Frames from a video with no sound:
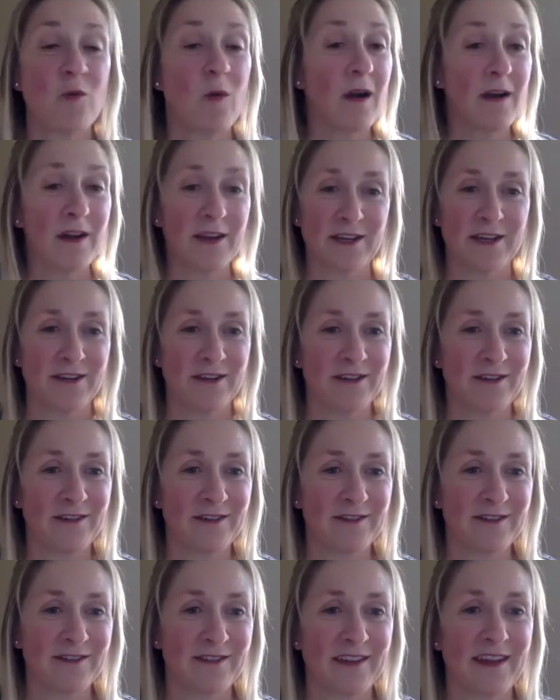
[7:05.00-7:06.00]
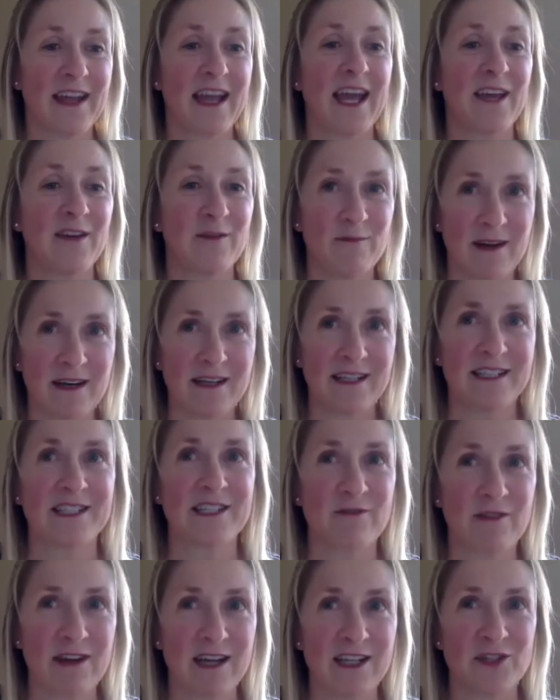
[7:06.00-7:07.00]
are here and ready to
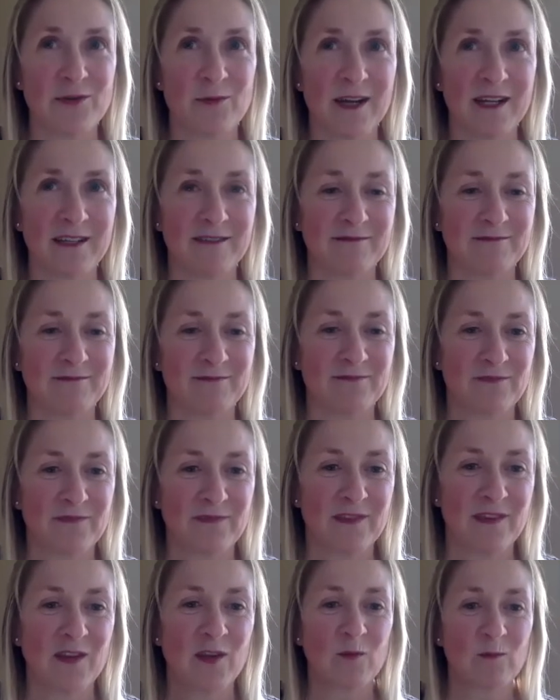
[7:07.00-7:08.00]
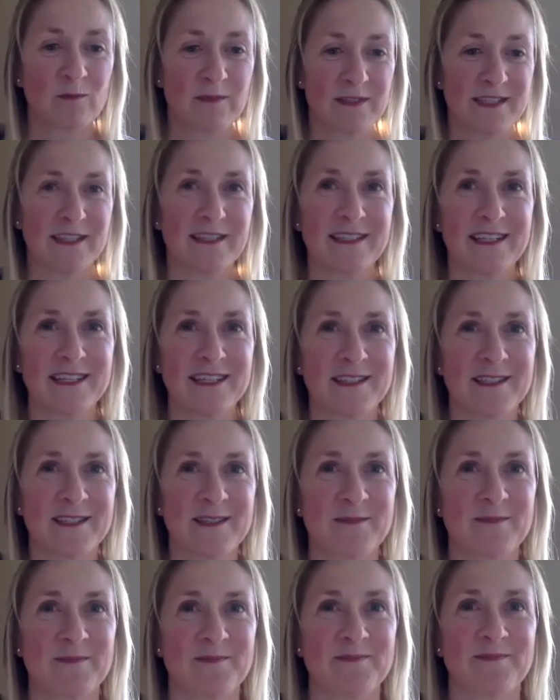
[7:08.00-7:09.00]
graduate. Resilience.
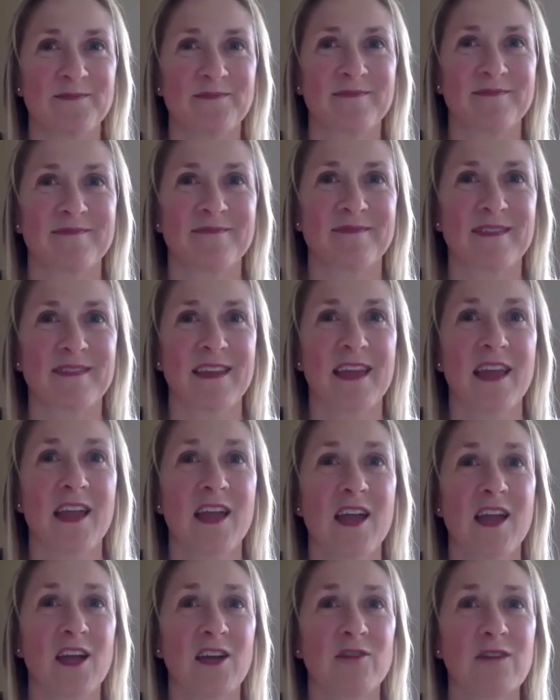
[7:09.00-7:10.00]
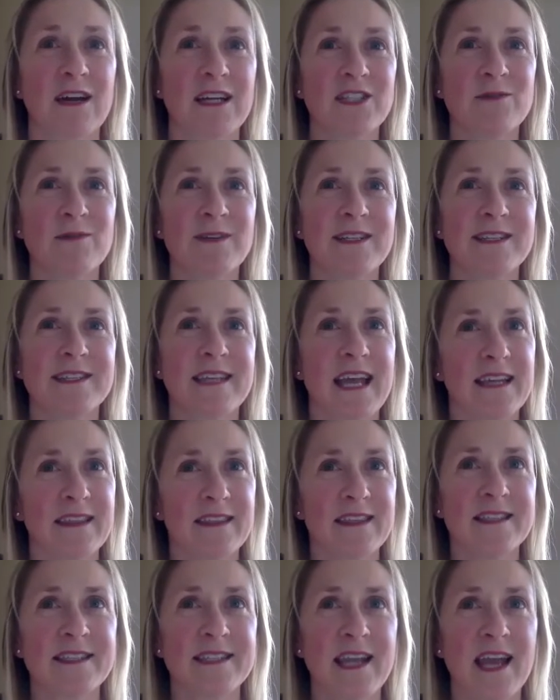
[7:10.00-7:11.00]
Graduates, at
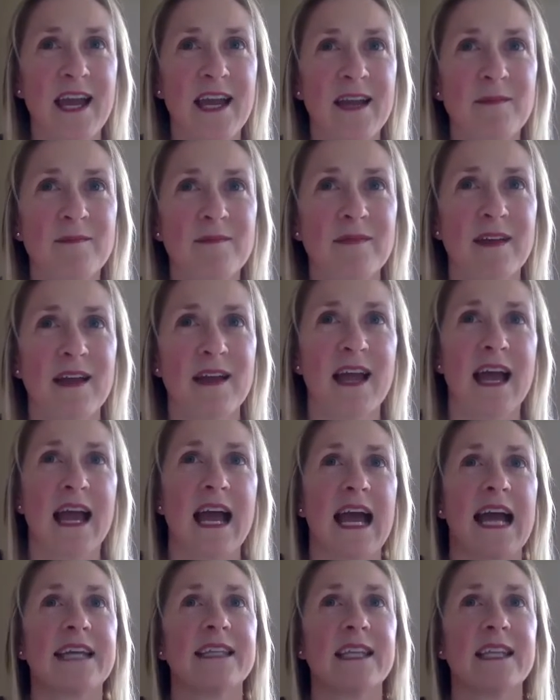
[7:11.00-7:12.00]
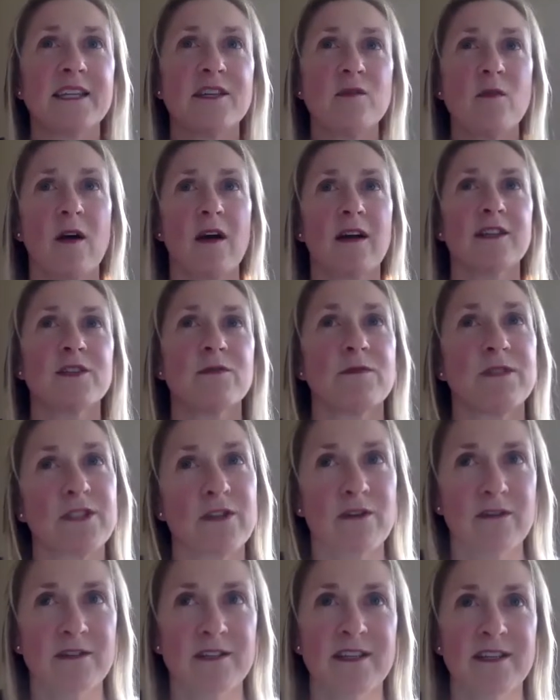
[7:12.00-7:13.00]
this time, I'd like you all to
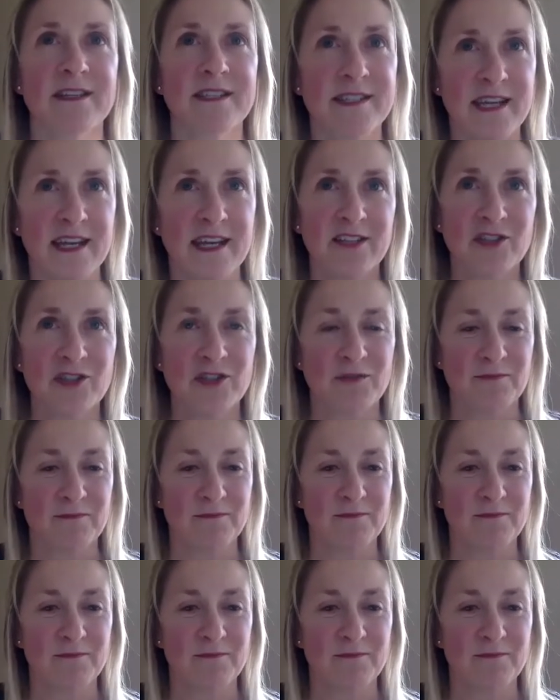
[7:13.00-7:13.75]
return to the stage.